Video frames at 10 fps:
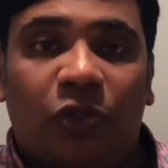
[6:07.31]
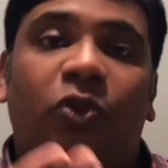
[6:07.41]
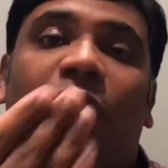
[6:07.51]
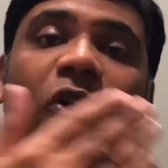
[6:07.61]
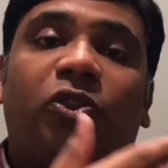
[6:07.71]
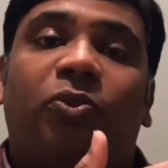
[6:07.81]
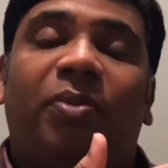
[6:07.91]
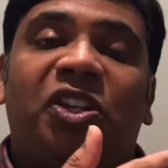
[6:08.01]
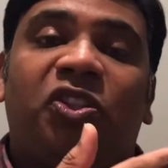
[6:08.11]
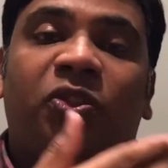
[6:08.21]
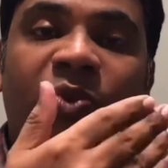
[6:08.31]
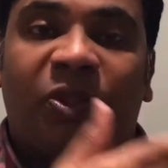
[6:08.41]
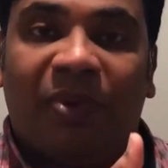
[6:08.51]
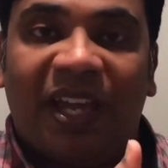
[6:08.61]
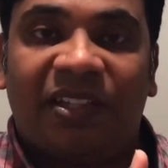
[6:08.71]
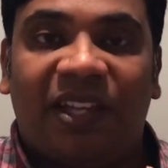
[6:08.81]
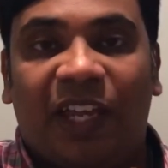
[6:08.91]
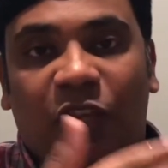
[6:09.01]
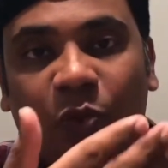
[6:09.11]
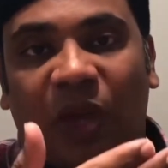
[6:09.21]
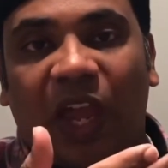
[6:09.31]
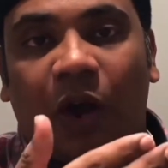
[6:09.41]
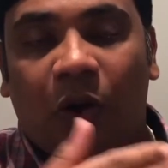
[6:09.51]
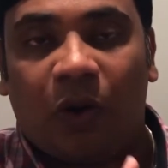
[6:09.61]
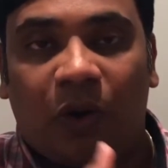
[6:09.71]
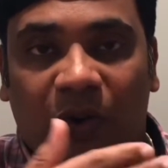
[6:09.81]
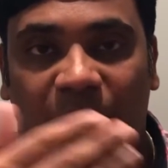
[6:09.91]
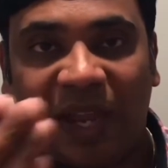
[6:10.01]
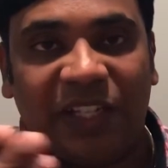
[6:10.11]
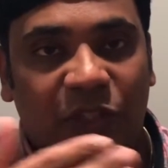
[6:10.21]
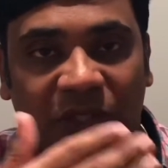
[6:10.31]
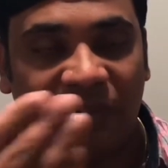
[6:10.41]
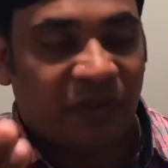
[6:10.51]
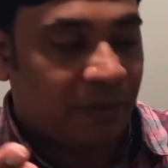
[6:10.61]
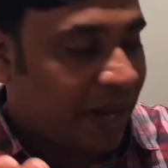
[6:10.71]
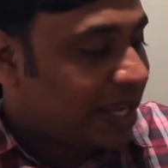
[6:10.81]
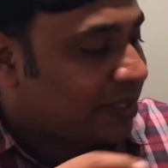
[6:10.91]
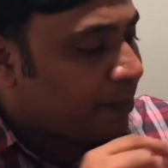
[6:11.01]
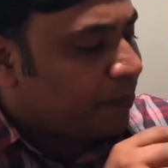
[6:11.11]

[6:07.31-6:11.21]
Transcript: So it also mentions which place, like UK or Wales is a different place,